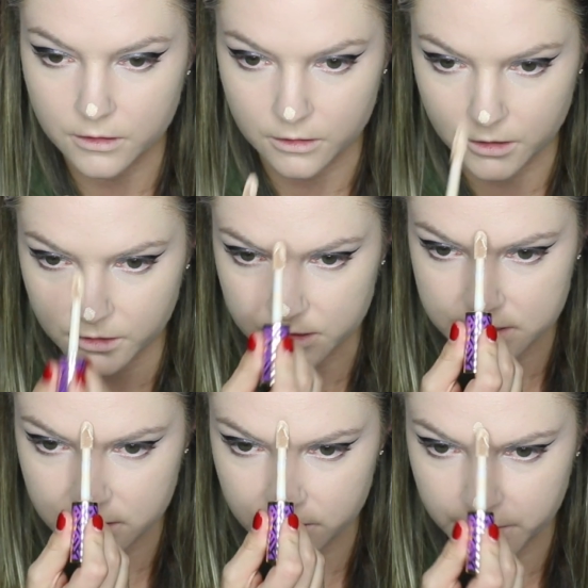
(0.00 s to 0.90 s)
or on the
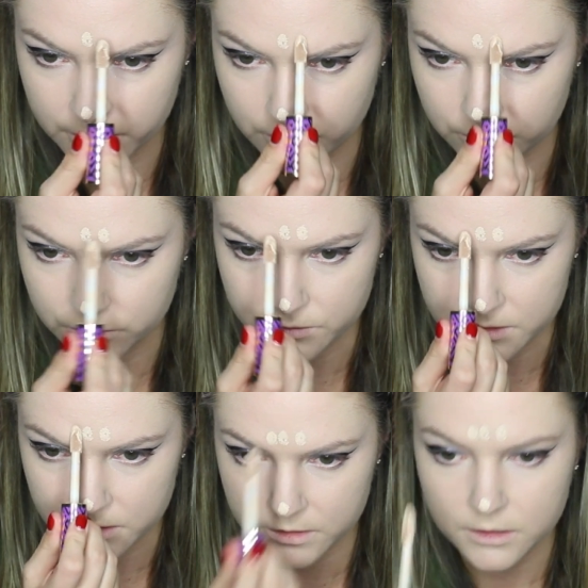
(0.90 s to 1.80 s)
center of my
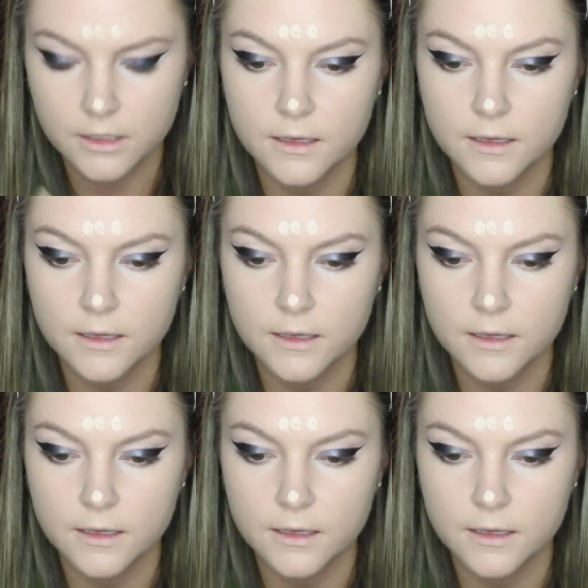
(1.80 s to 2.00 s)
nose